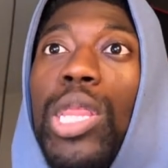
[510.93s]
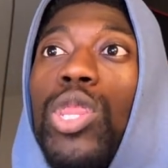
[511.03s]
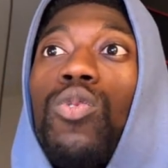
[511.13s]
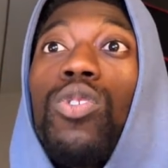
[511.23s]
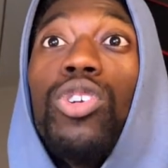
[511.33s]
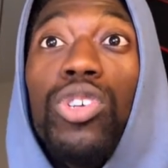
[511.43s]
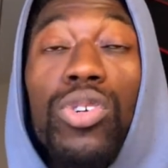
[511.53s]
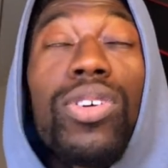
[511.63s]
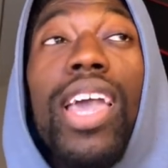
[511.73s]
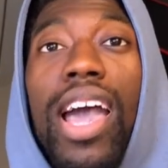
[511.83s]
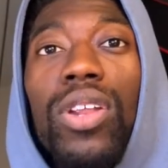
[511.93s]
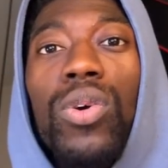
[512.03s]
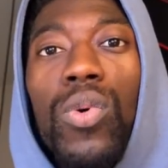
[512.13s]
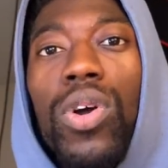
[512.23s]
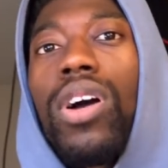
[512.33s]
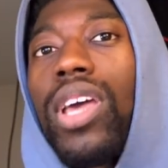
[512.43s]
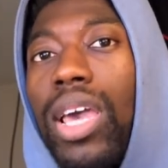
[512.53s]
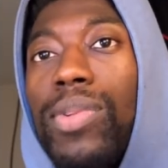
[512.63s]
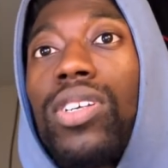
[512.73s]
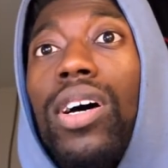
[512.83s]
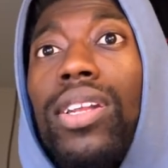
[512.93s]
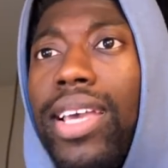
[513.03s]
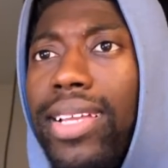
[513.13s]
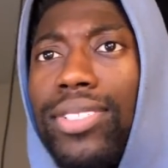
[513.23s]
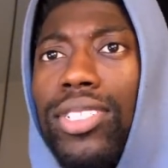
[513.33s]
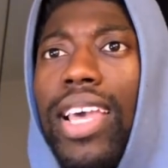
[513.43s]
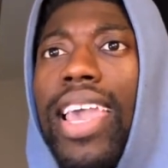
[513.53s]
the renewed category on Amazon and just